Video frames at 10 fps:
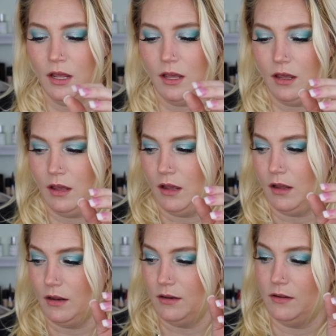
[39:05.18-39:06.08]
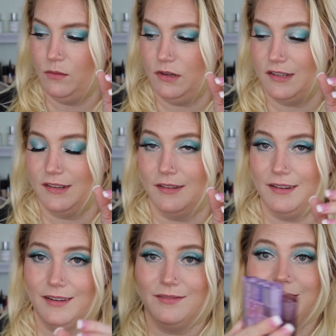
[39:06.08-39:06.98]
and we still
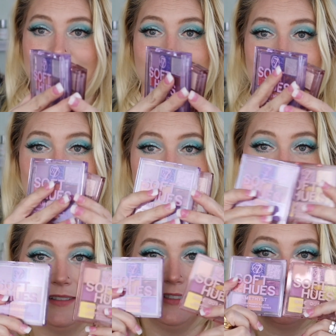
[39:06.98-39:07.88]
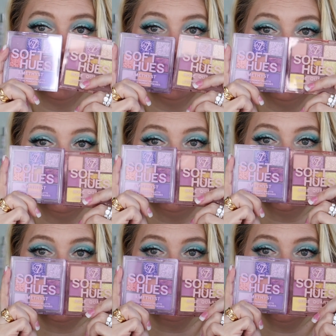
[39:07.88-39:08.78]
have these other shadows
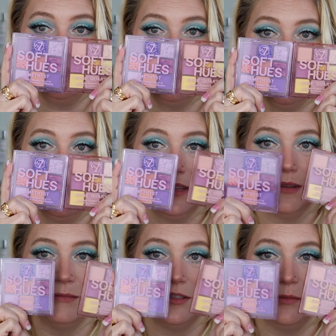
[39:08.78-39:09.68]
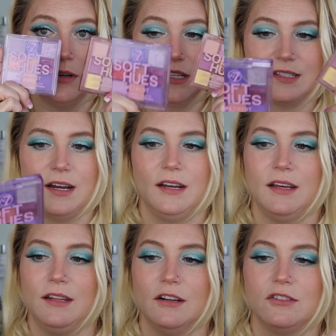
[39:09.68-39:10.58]
to play with. I'm super
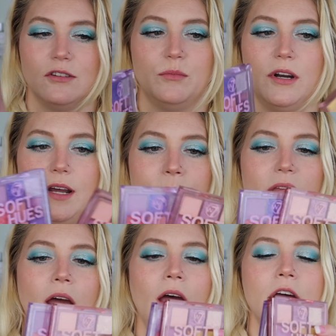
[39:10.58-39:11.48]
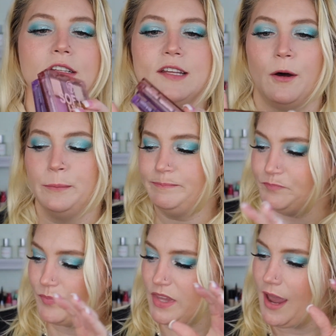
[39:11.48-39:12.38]
excited. They're so pretty. So
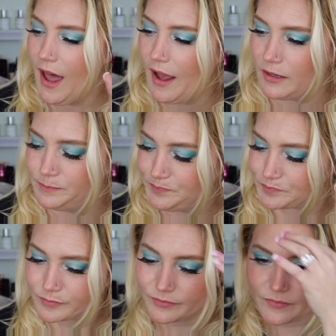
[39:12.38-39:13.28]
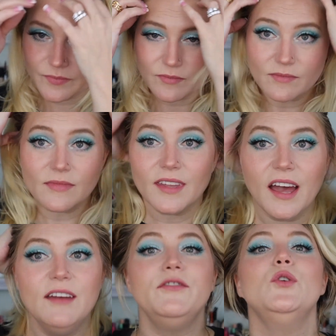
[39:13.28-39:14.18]
yeah,
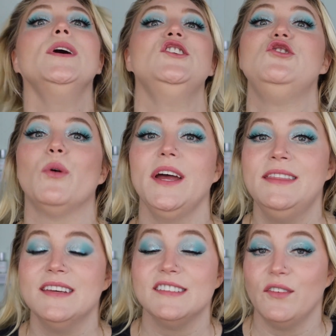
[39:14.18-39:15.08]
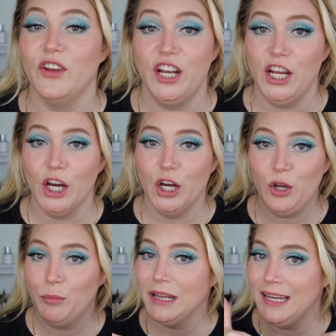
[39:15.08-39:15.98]
if you enjoyed this
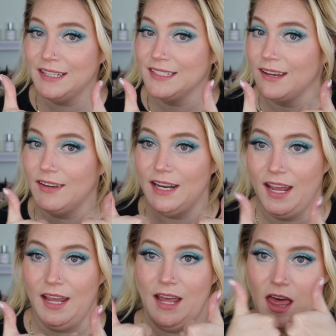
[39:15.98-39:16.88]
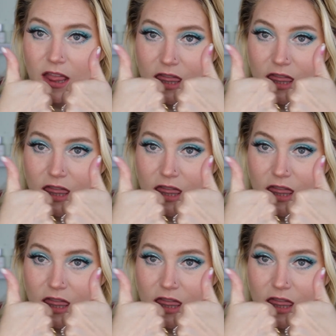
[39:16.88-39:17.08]
video, please give it a